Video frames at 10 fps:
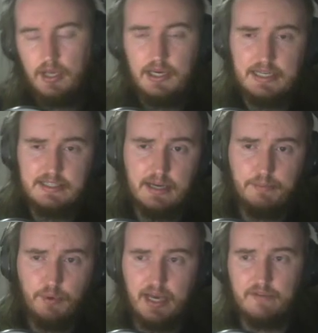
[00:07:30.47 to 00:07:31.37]
Next
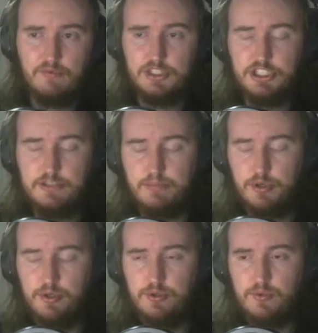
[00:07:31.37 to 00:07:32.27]
up, we have Witch's
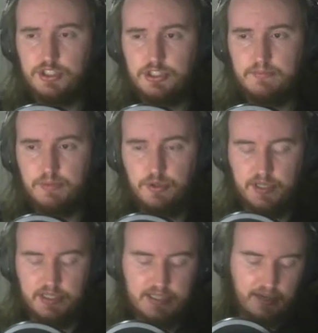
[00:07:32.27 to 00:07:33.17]
Brew. Witch's Brew
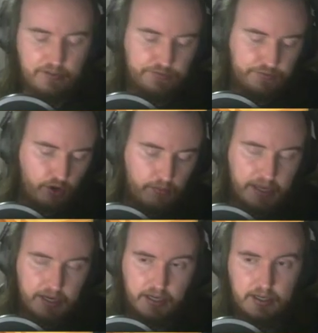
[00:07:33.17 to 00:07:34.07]
is a
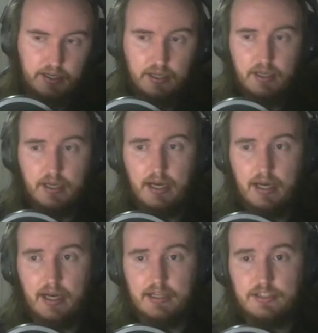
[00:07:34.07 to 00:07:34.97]
4-mana,
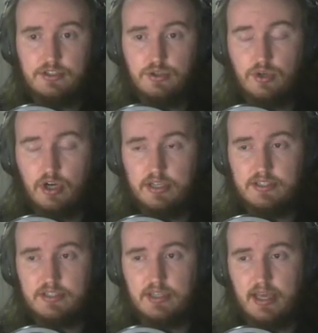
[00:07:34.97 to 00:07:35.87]

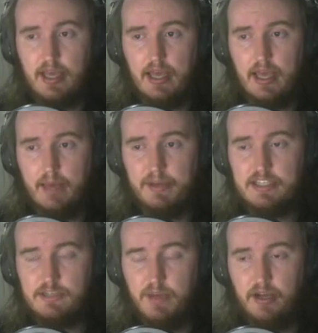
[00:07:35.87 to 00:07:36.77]
2-cost epic
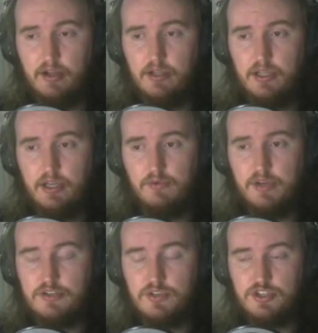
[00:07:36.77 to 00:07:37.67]
spell.
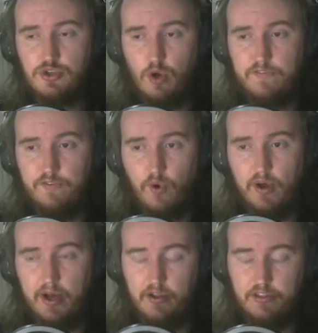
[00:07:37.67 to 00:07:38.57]
Reads Restore 4
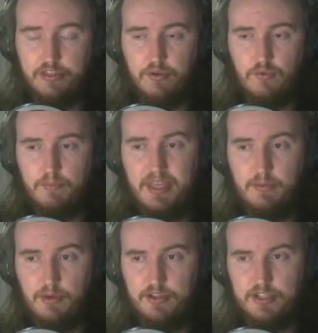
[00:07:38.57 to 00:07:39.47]
health,
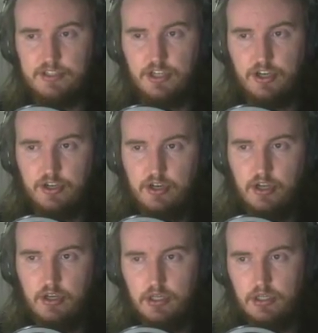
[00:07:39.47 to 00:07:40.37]
repeatable this turn.
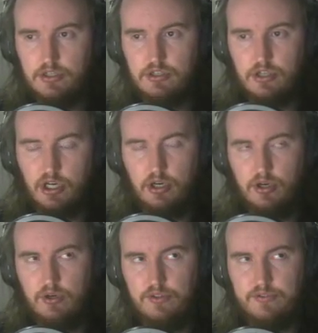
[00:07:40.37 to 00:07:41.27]

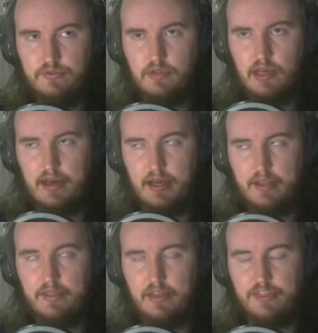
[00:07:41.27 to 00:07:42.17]
So
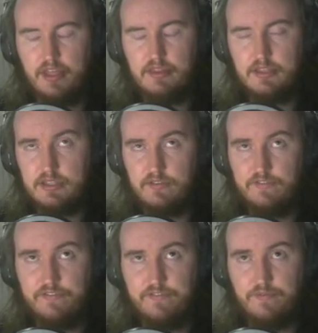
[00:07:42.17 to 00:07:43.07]
I think this
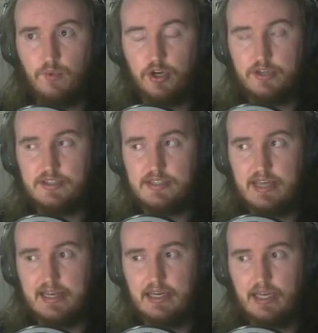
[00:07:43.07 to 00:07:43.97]
works
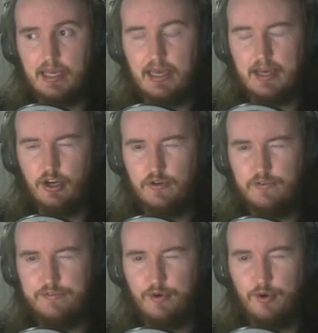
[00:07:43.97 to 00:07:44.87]
exactly like Echo
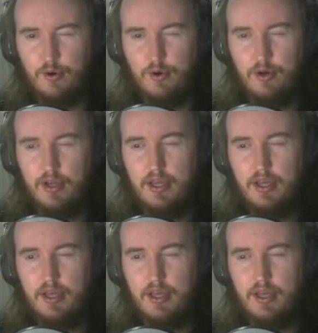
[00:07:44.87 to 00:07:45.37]
for